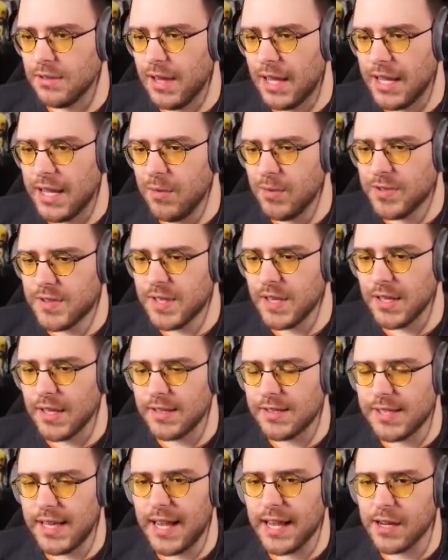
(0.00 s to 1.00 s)
he was still a
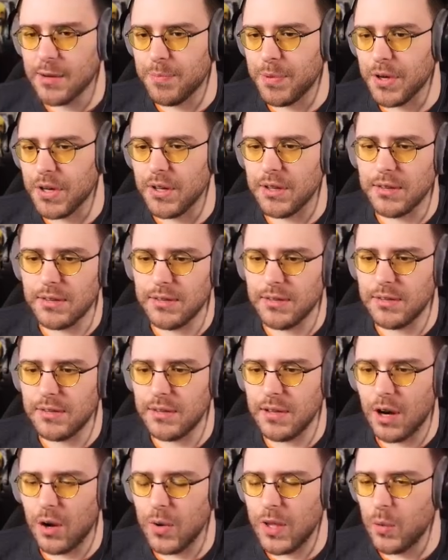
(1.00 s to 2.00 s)
dick, but,
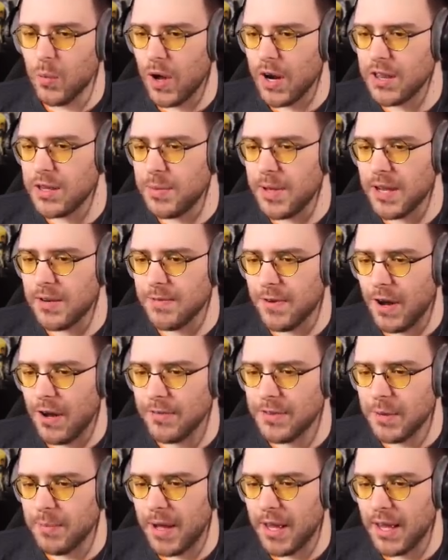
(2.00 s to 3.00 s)
he wanted to be
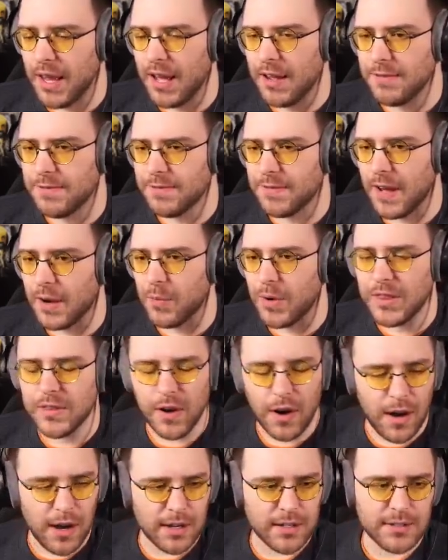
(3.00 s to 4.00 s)
involved in my life. And we
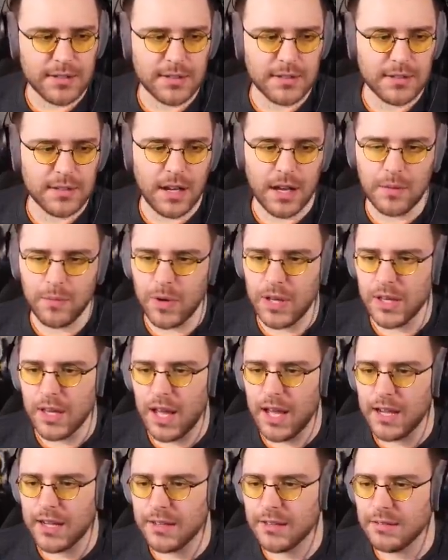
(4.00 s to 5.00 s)
talked, and we,
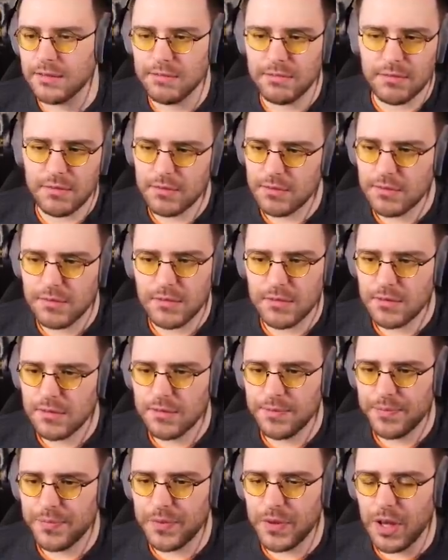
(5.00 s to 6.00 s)
it
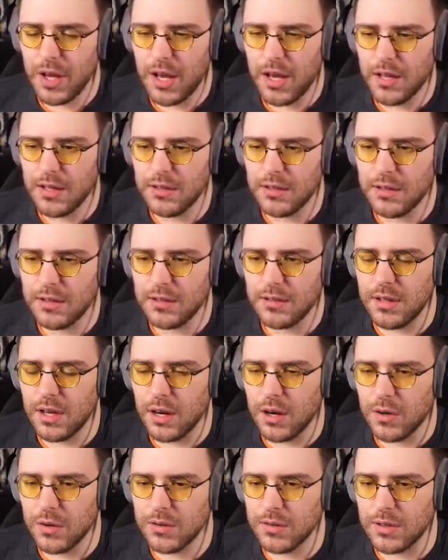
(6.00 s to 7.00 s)

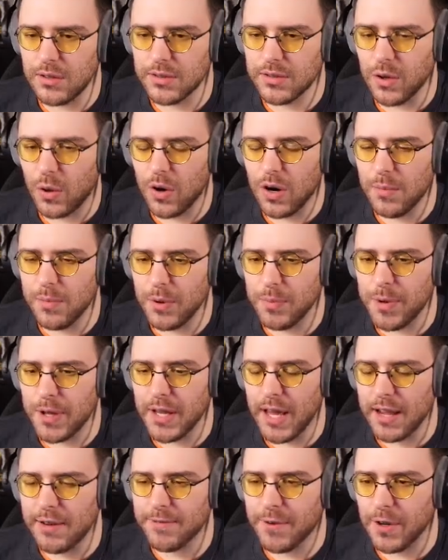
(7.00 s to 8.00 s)
was horrible.
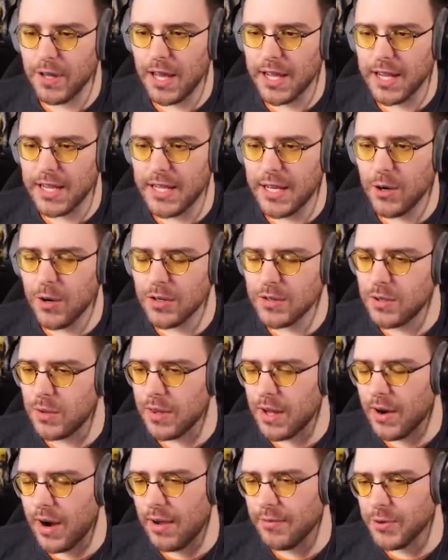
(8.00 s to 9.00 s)
But, for a year or two
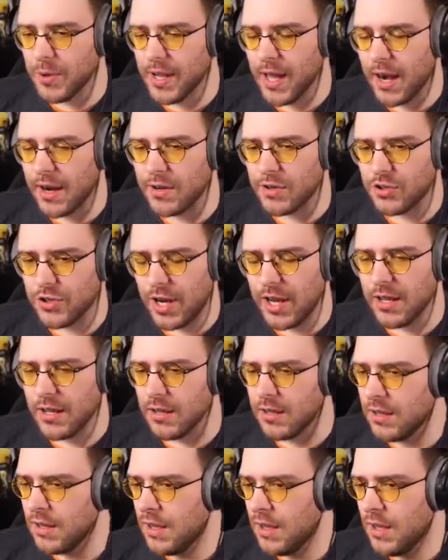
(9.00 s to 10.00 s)
there after he got out of
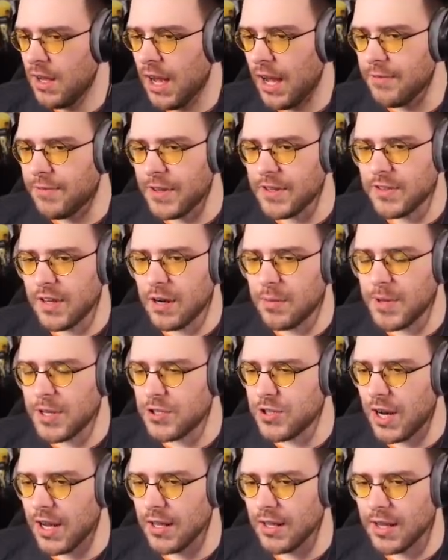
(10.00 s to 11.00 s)
jail, I visited him in
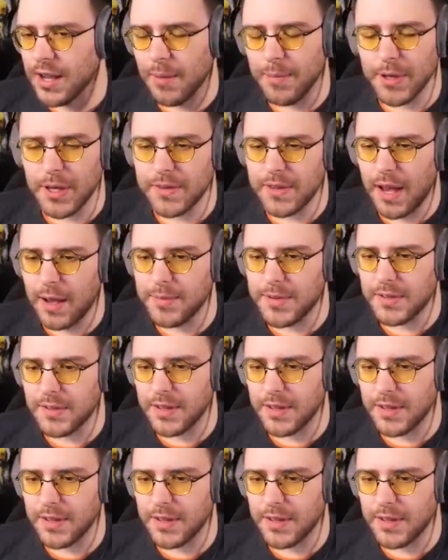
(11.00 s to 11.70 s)
jail a couple of times as